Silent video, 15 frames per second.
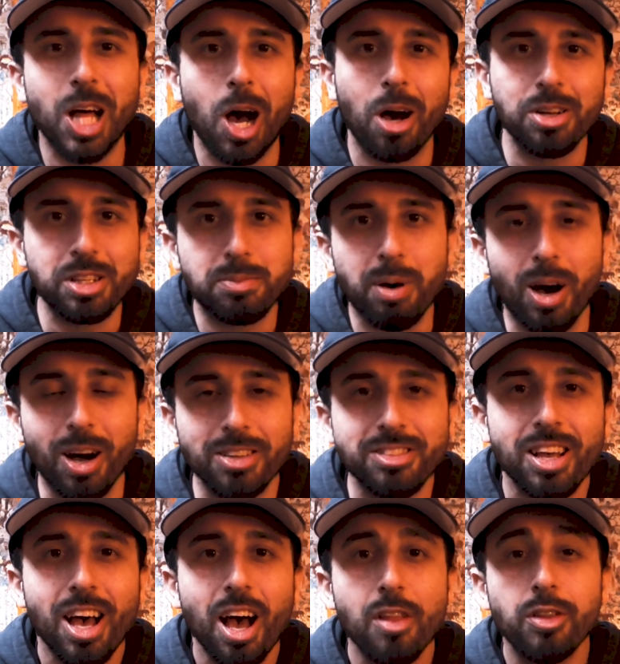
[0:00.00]
The Hardest
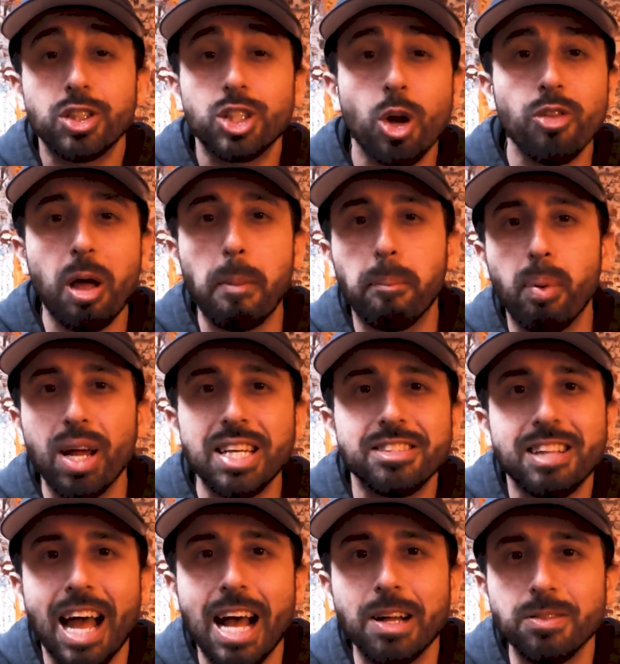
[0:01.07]
Part, the show that breaks
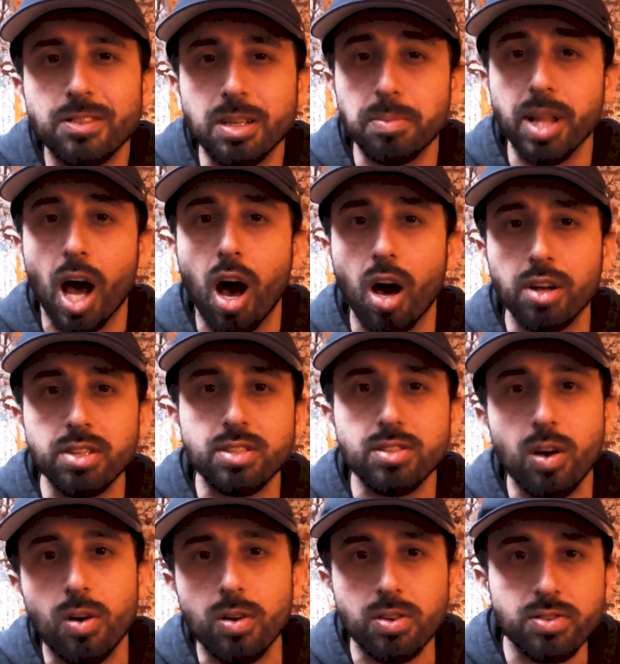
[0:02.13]
down some of the hardest
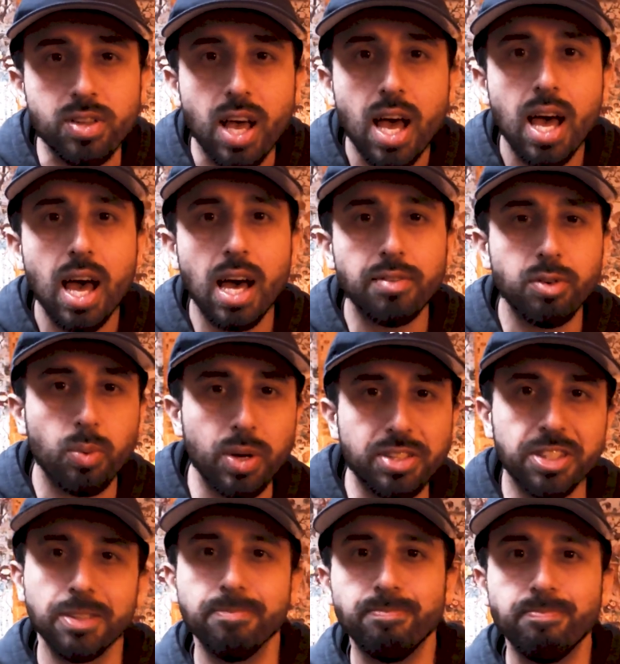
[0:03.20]
songs ever
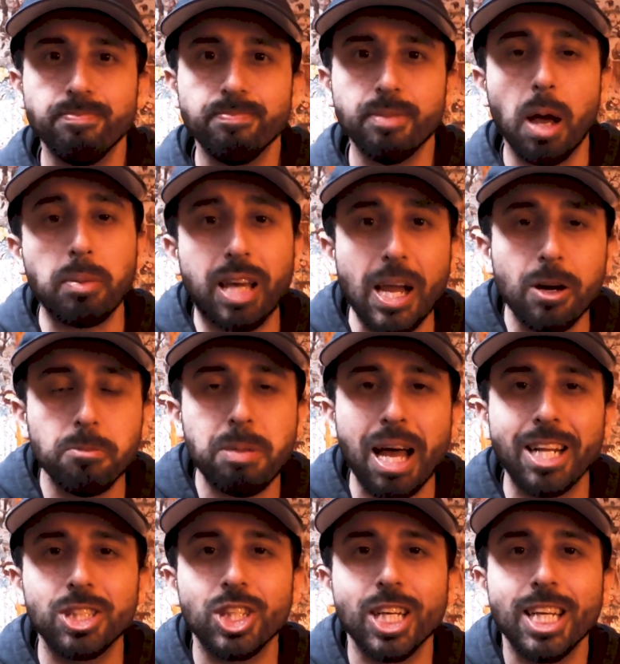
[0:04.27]
written. I'm Kieron
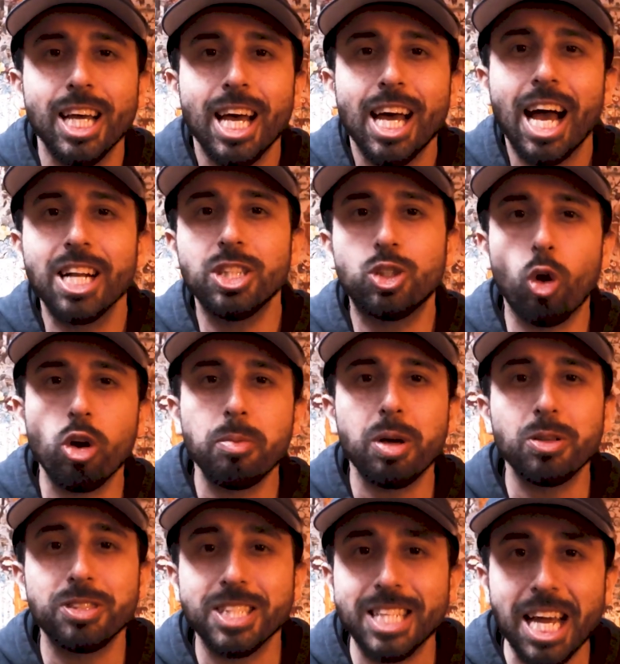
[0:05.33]
Banerji, and joining me
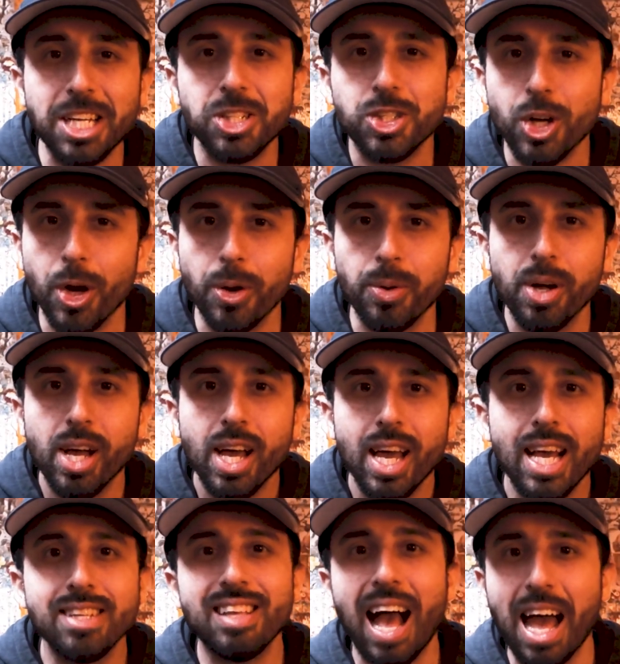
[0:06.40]
on today's show
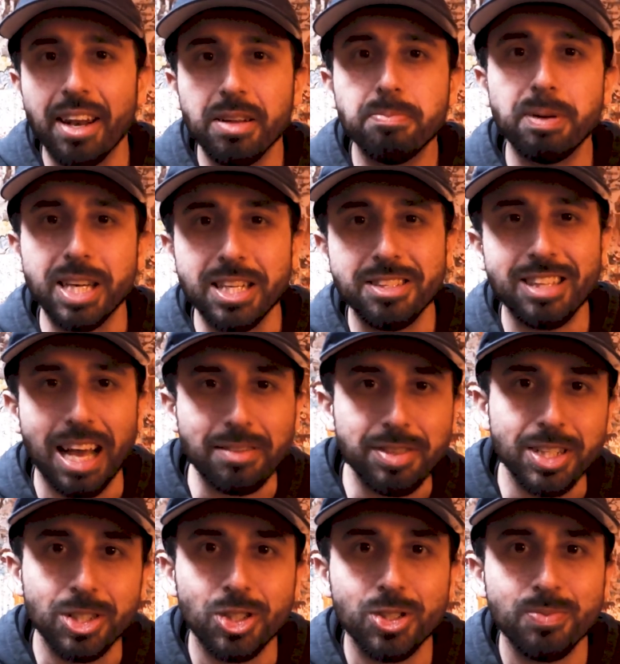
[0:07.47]
is Anna B.
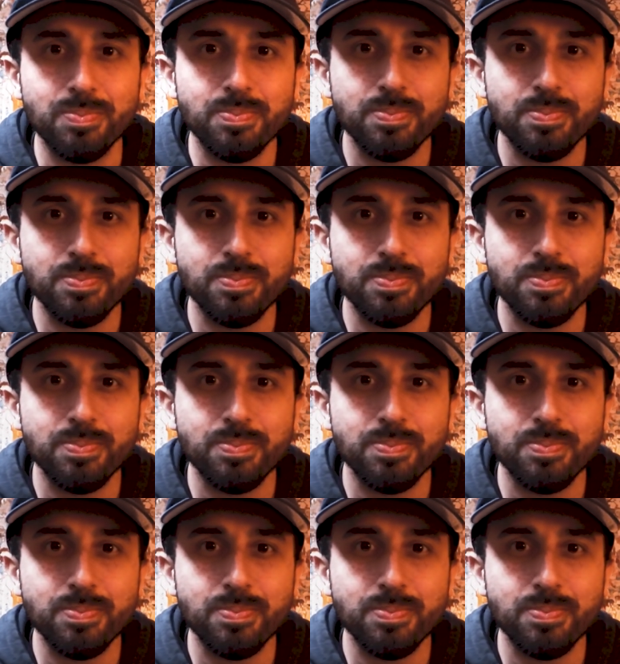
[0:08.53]
Savage.